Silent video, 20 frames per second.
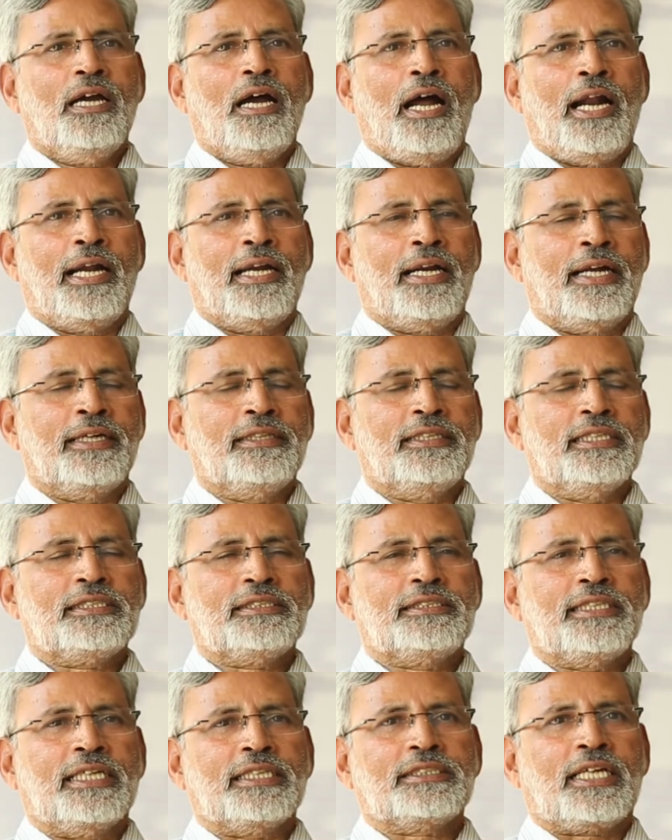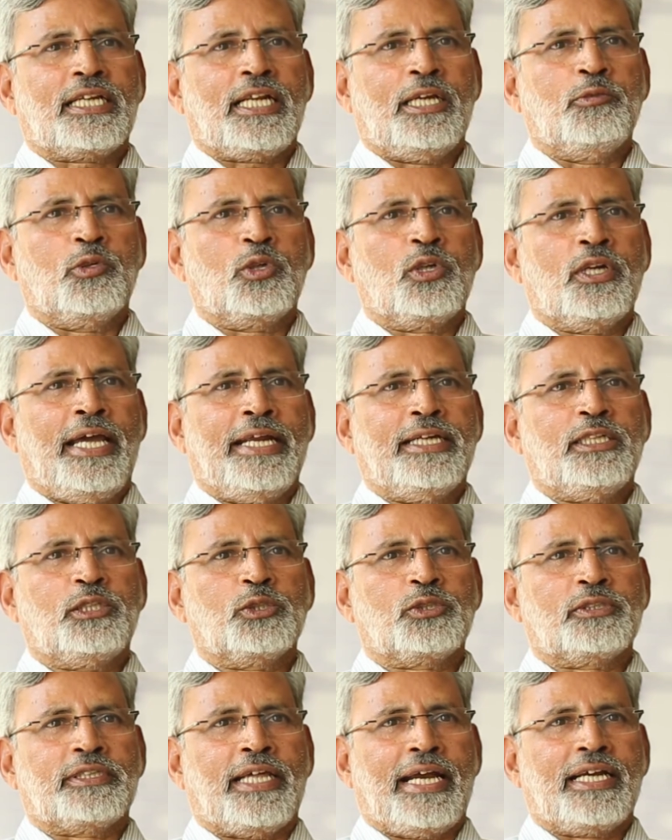And at this juncture, I would like
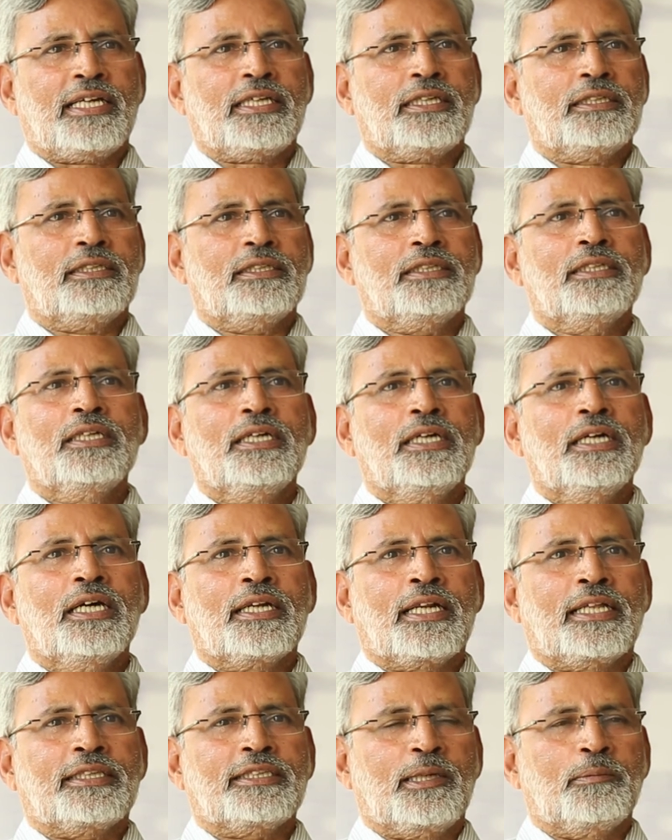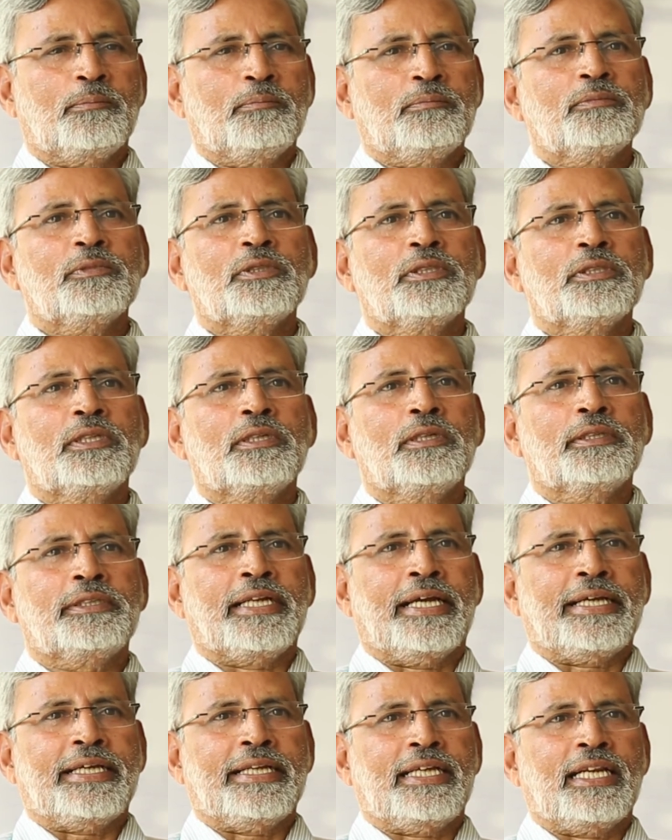to thank Rathinam
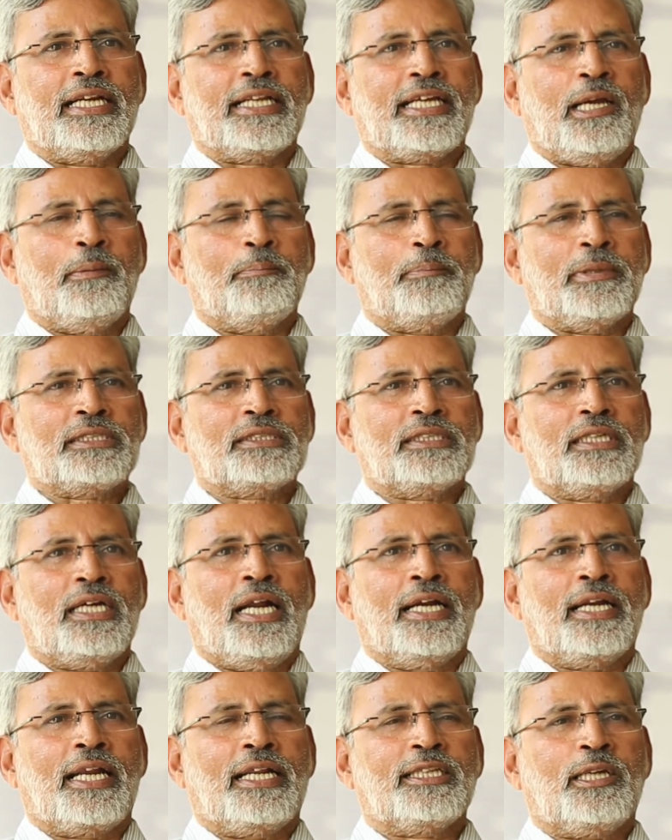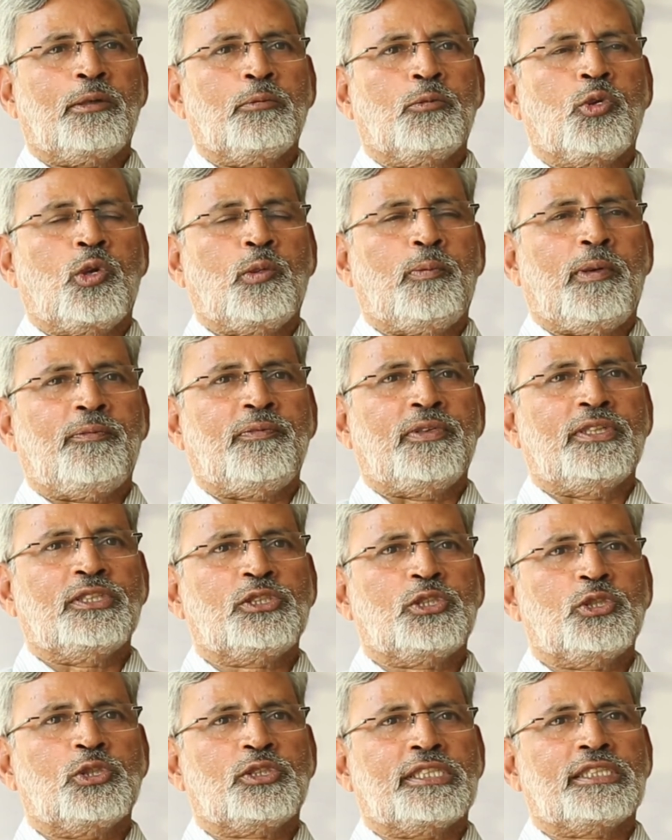Technical Campus and Rathinam Group of
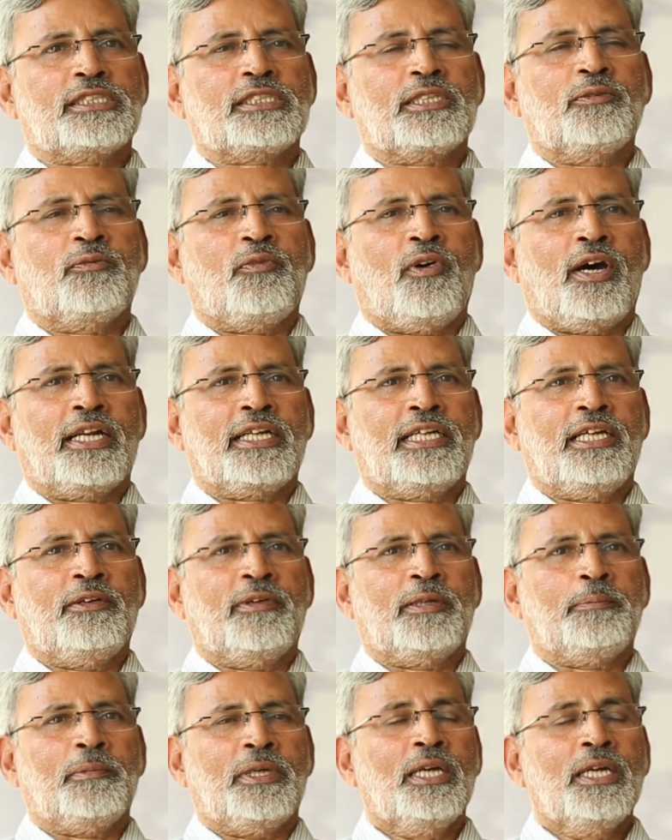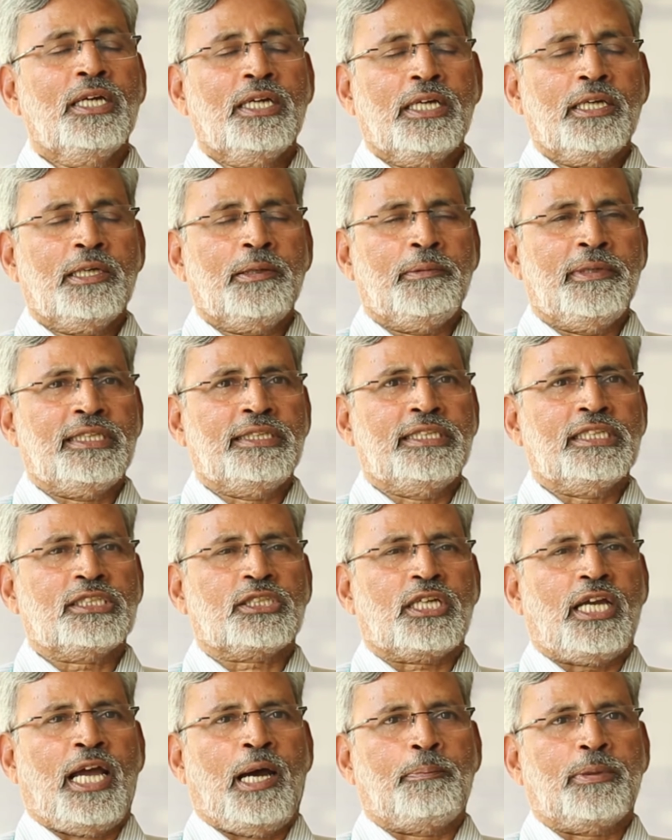Institutions for giving me
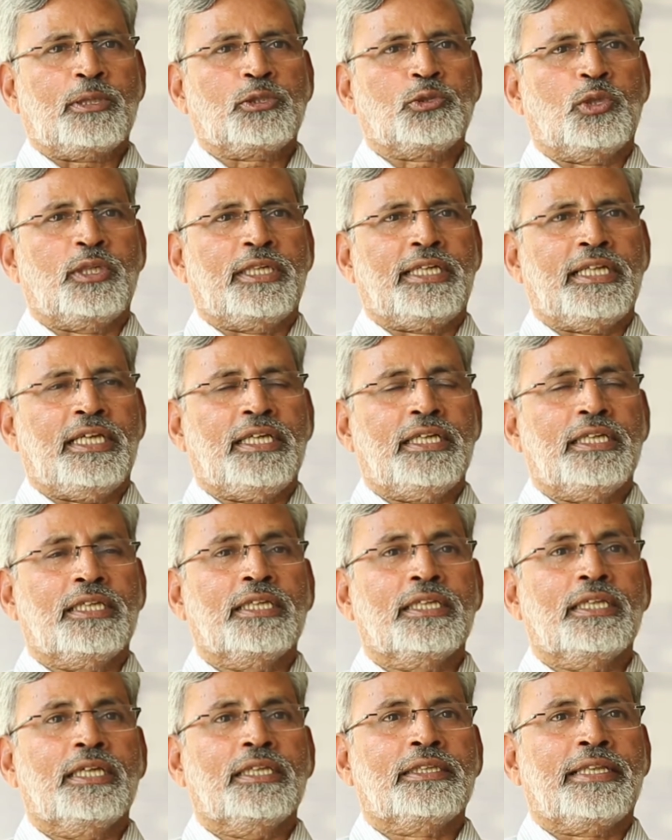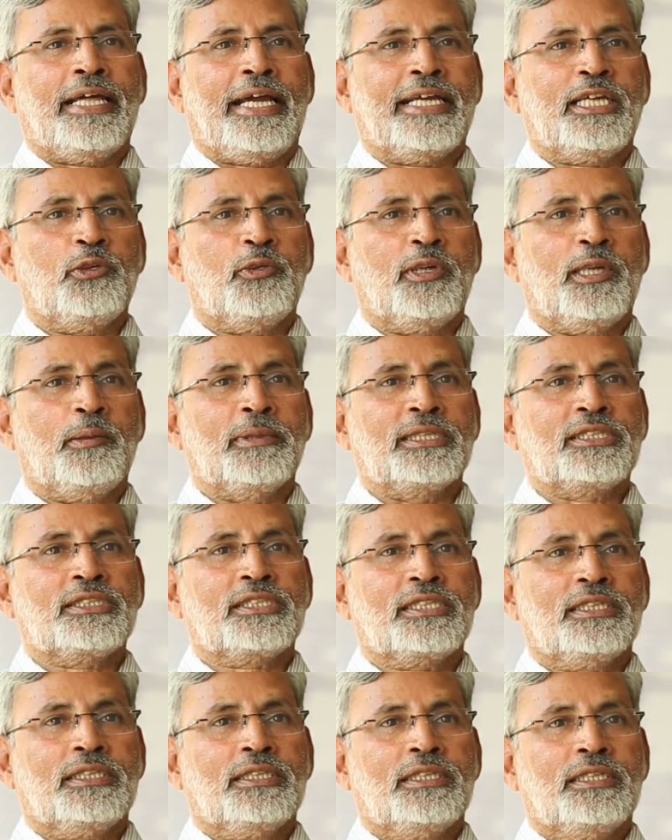this opportunity. Thank you very much.